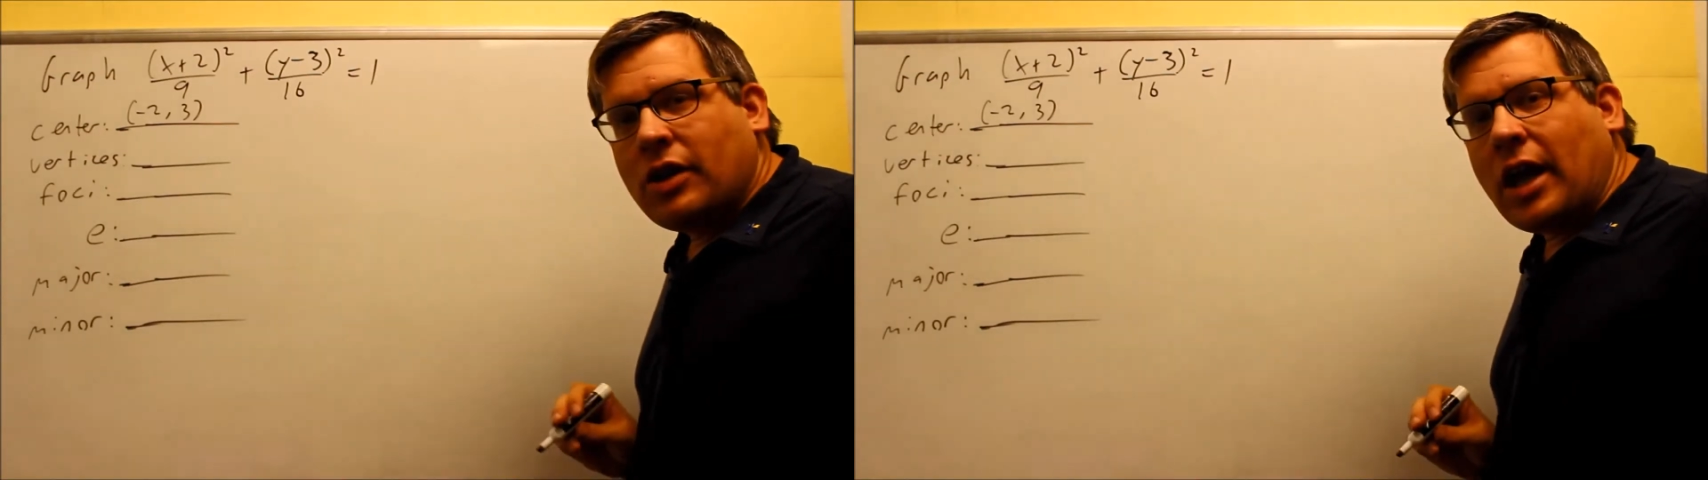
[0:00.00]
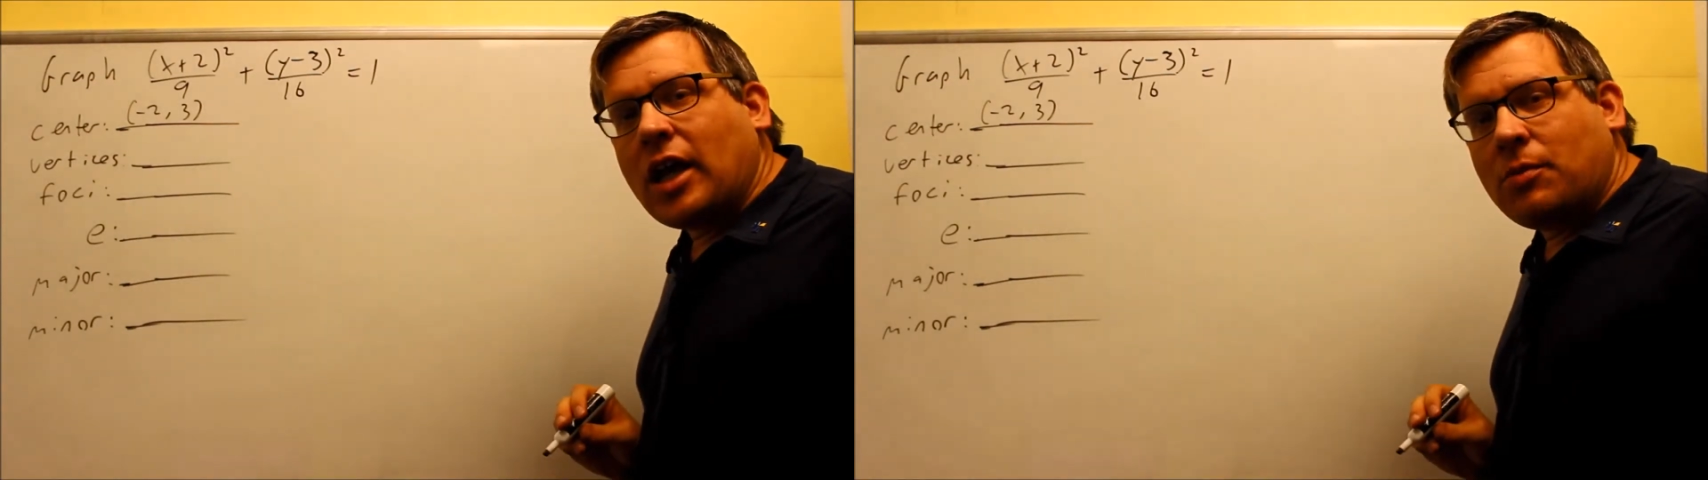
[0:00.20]

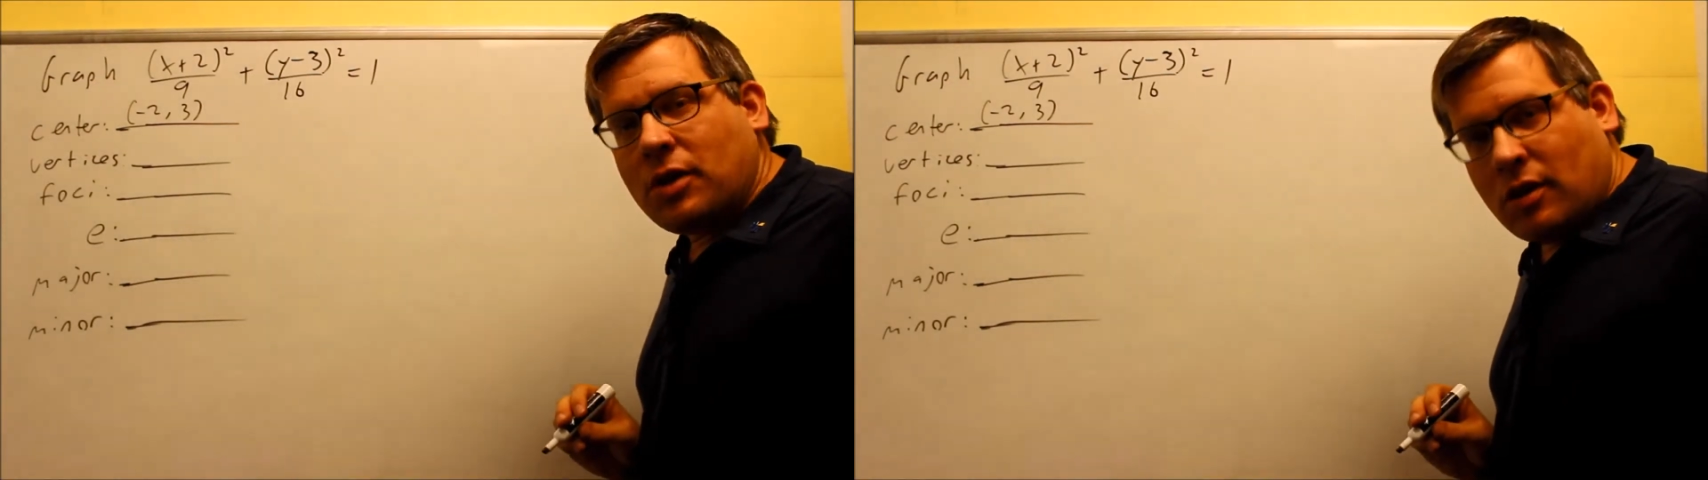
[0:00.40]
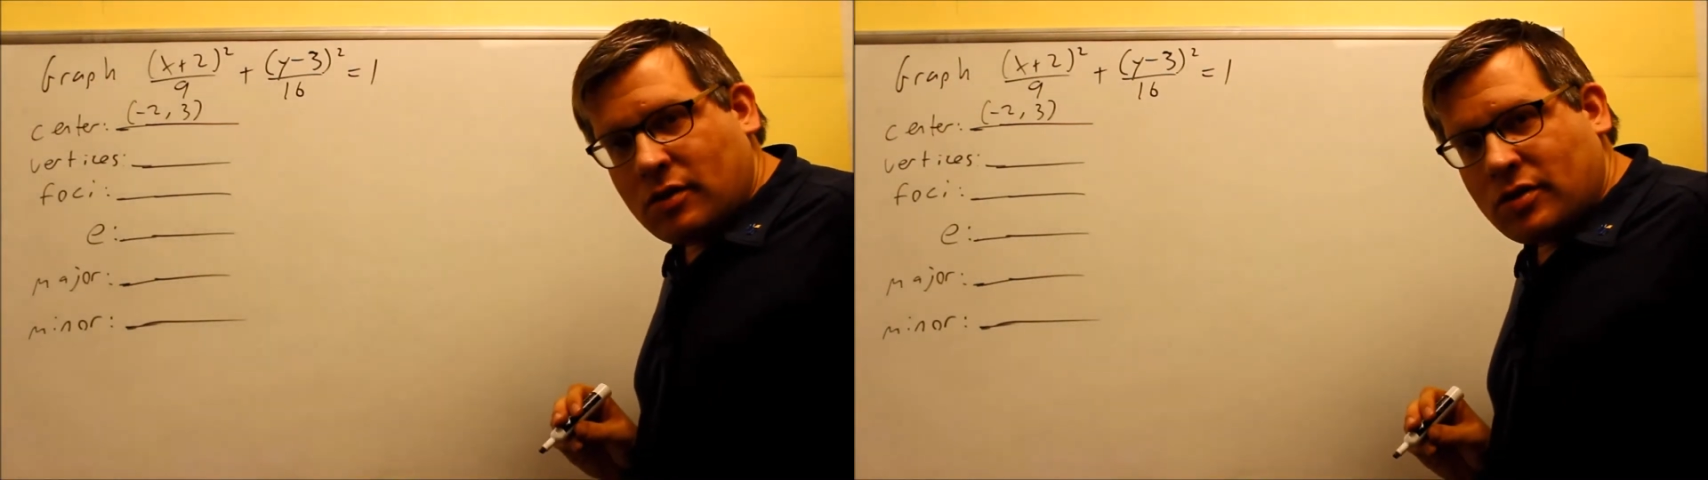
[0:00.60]
the A,
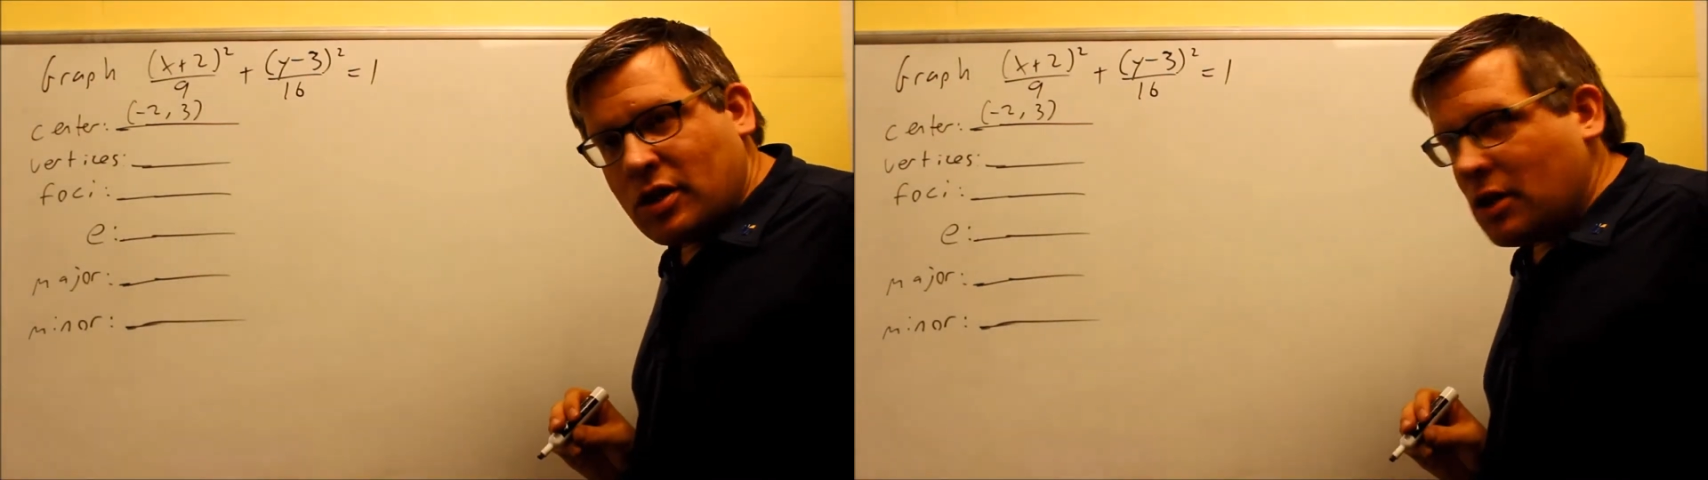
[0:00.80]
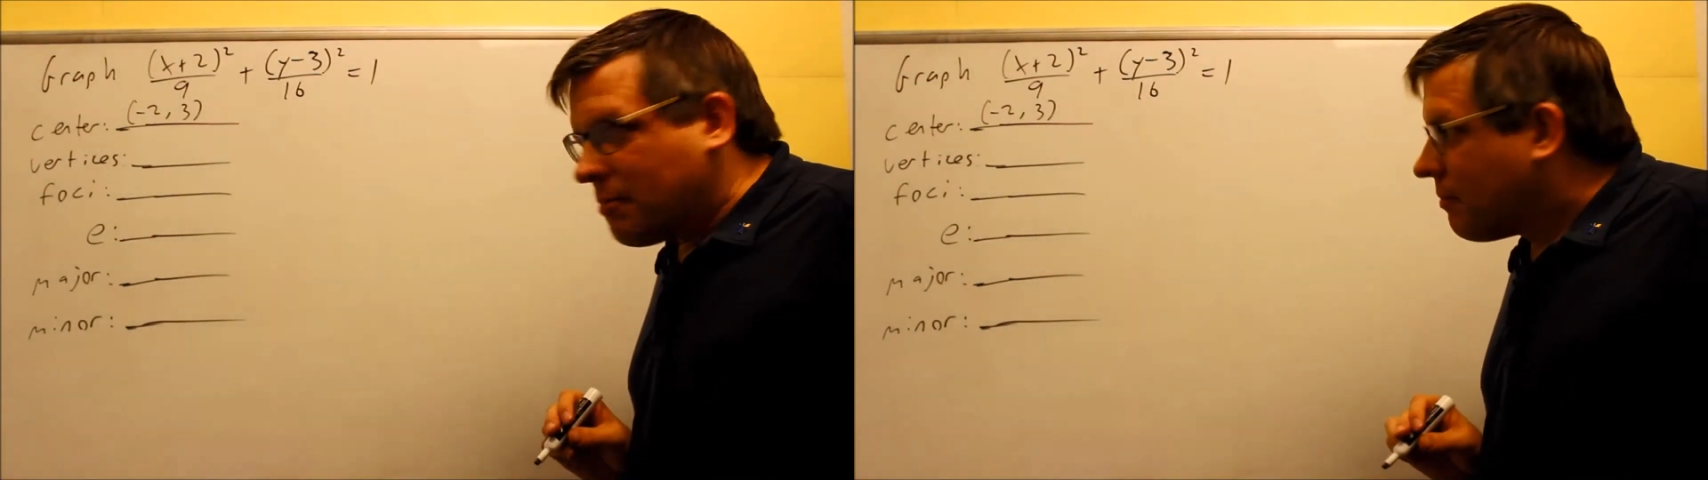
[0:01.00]
B, and
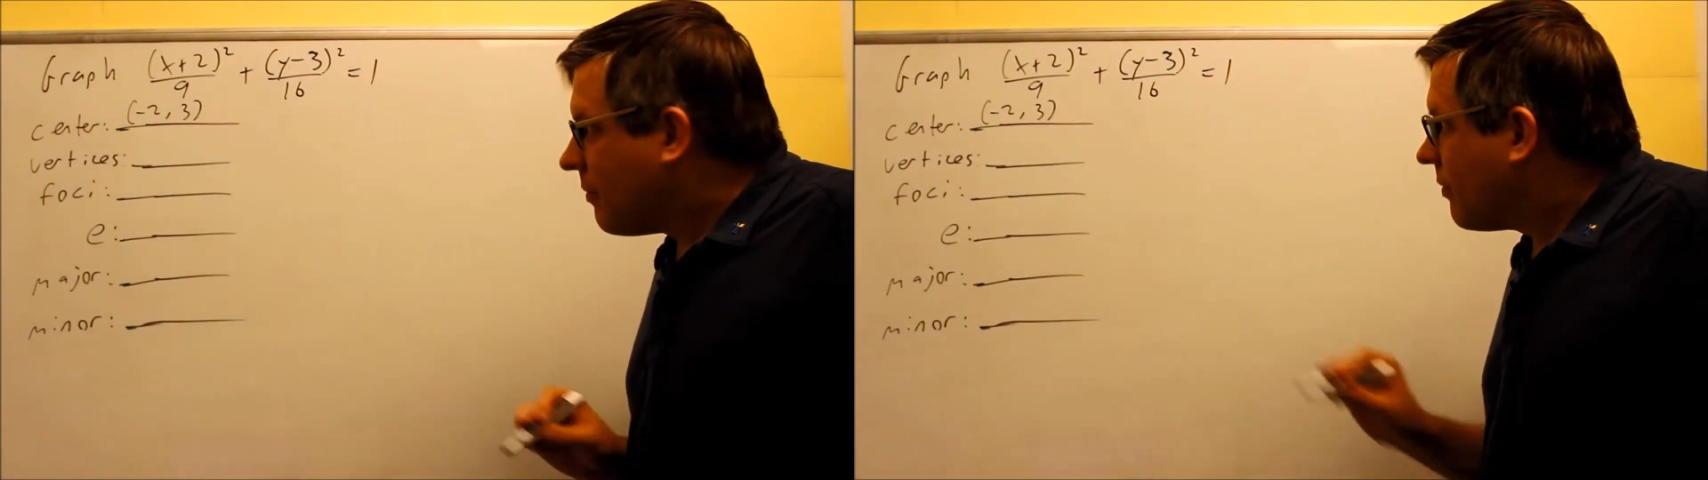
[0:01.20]
C.